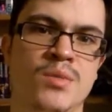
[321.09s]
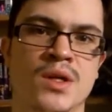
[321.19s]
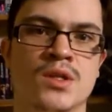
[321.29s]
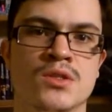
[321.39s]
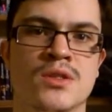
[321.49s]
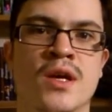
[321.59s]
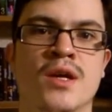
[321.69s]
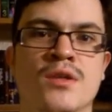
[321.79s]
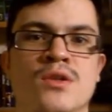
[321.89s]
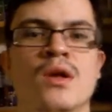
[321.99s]
because
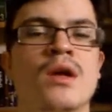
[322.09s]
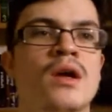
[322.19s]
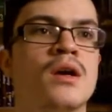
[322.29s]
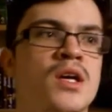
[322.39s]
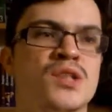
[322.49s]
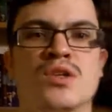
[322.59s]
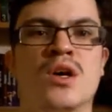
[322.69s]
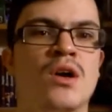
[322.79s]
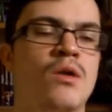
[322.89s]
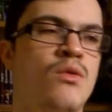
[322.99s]
they gives
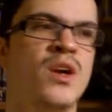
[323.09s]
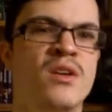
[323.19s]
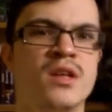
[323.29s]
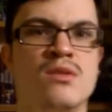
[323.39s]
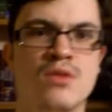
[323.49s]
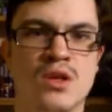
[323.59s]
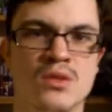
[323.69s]
a very